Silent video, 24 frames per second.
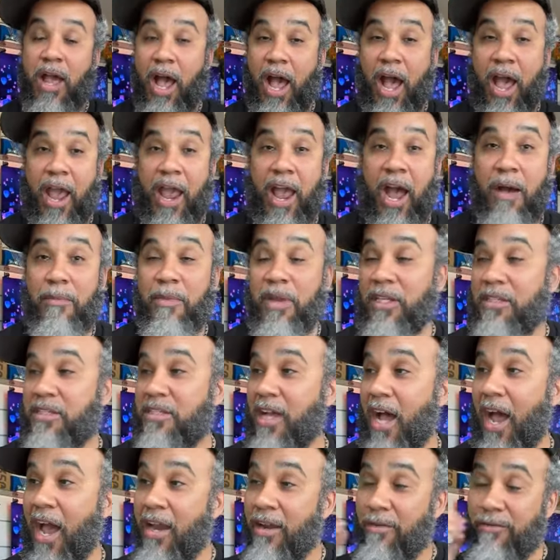Hey, I'm
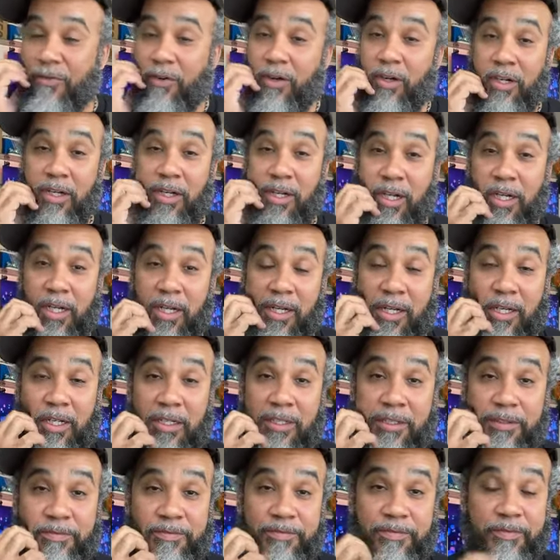excited for the
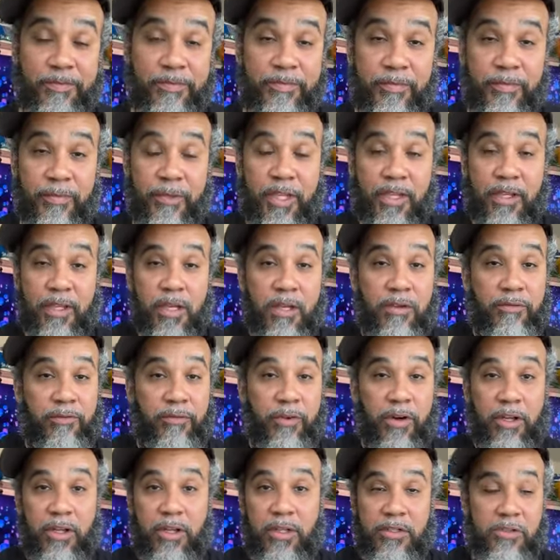uh
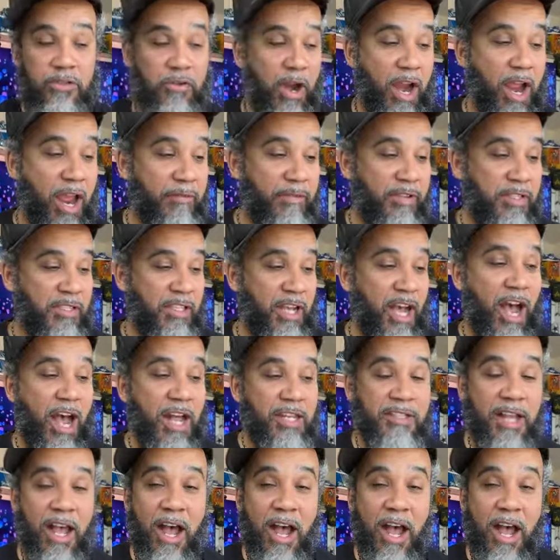for the Travis Scotts.